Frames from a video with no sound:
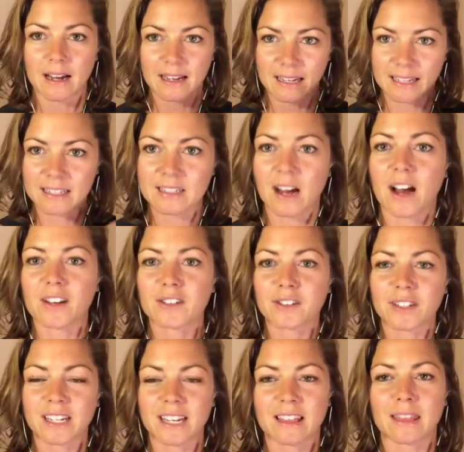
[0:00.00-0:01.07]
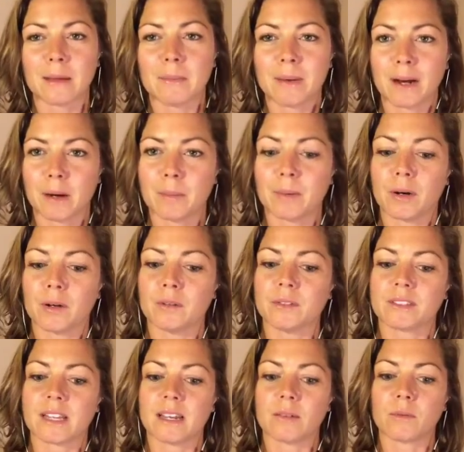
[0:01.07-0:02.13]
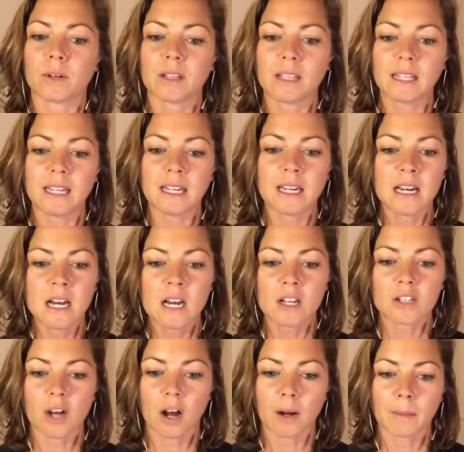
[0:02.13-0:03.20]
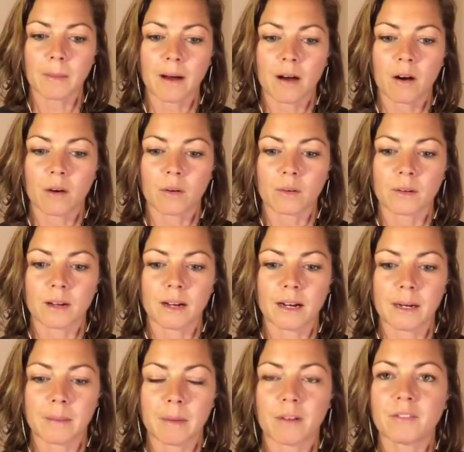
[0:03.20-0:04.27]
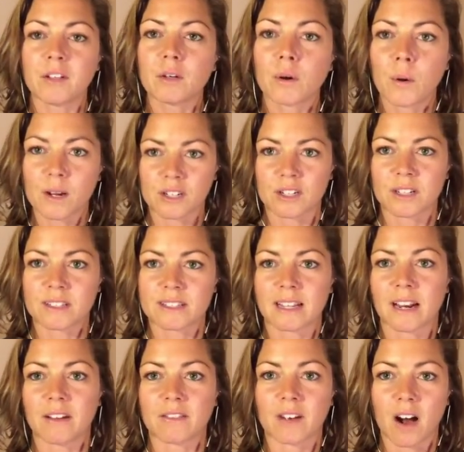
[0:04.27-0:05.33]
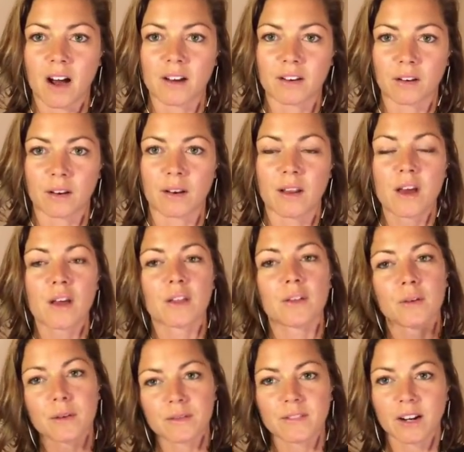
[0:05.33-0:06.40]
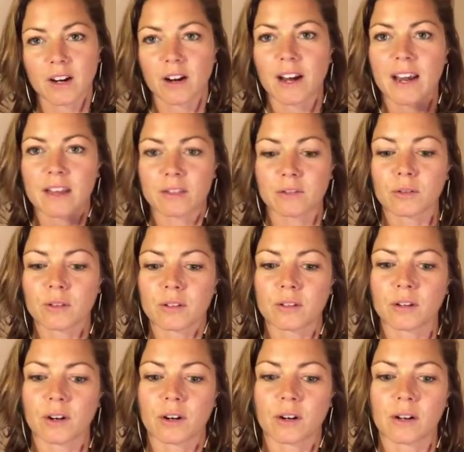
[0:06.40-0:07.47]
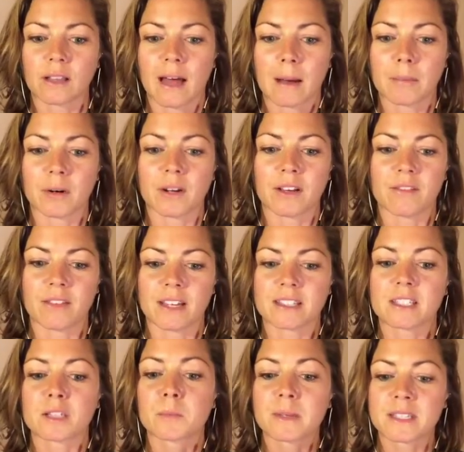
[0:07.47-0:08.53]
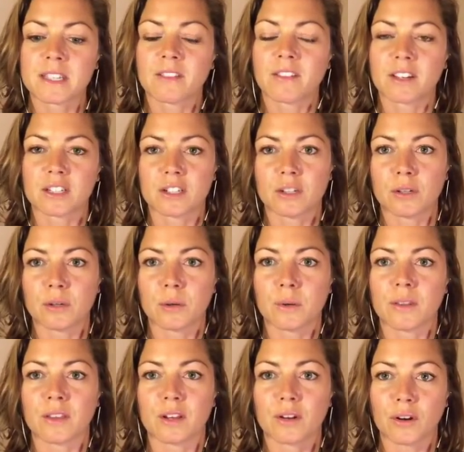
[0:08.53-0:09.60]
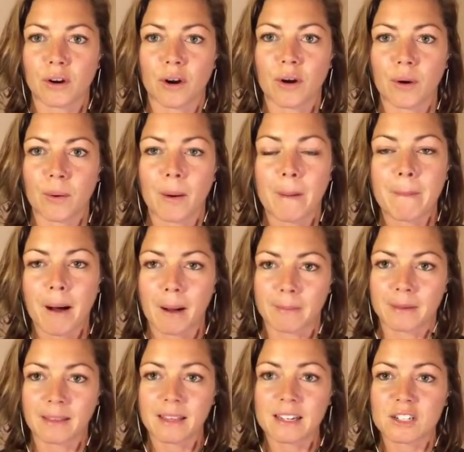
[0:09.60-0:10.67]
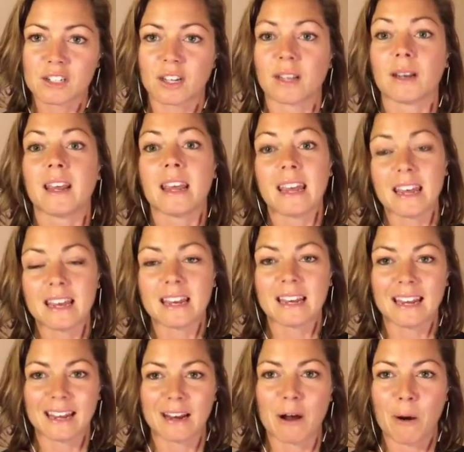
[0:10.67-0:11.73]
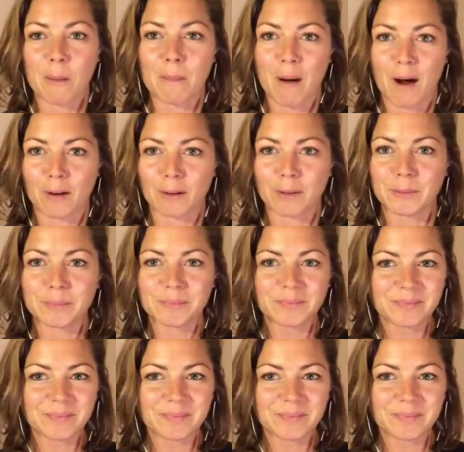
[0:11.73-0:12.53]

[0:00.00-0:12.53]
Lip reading: in underneath the bare bones and really talk about a few questions that I've gotten through Invigorate and through the Neuro Collaborative that's specific to the neuro population in an in-home model.